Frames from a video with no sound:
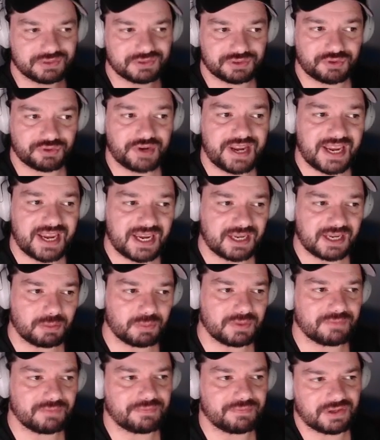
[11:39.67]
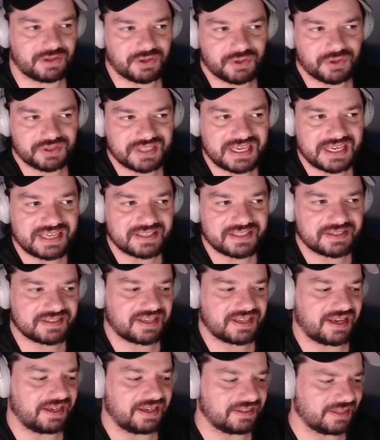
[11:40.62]
trained with a good data
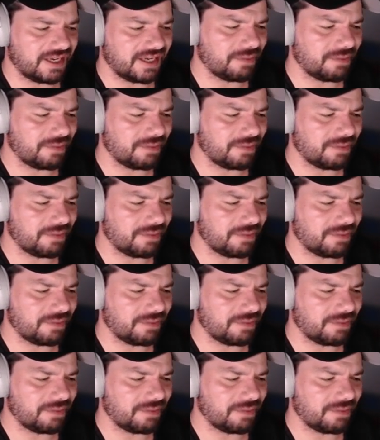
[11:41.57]
set,